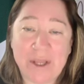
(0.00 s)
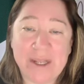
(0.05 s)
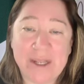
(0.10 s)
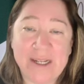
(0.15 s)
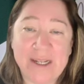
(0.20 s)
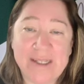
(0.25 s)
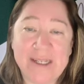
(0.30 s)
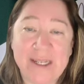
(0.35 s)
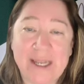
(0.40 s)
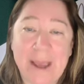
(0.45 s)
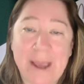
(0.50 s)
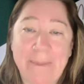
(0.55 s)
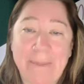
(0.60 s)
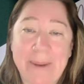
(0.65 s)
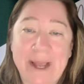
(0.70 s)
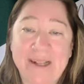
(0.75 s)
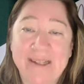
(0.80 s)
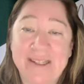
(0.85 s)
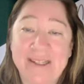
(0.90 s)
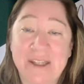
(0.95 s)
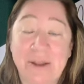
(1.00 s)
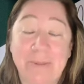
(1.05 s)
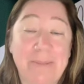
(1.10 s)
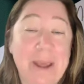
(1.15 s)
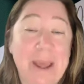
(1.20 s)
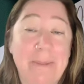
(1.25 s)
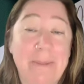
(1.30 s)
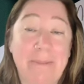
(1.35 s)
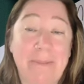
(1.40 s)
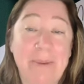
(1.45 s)
need to get back to the
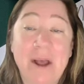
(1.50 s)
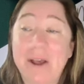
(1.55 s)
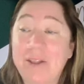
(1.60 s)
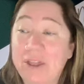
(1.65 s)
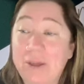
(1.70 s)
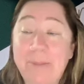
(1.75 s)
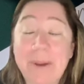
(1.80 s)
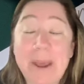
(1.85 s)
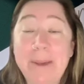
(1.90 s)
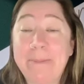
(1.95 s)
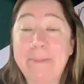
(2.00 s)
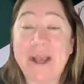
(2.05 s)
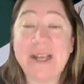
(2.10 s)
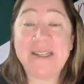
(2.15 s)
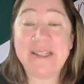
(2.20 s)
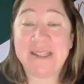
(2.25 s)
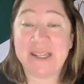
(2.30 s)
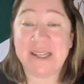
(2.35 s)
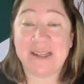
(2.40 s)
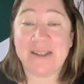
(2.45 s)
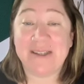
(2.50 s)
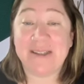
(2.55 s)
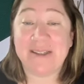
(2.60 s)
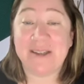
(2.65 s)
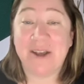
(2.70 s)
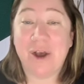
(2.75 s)
bare basics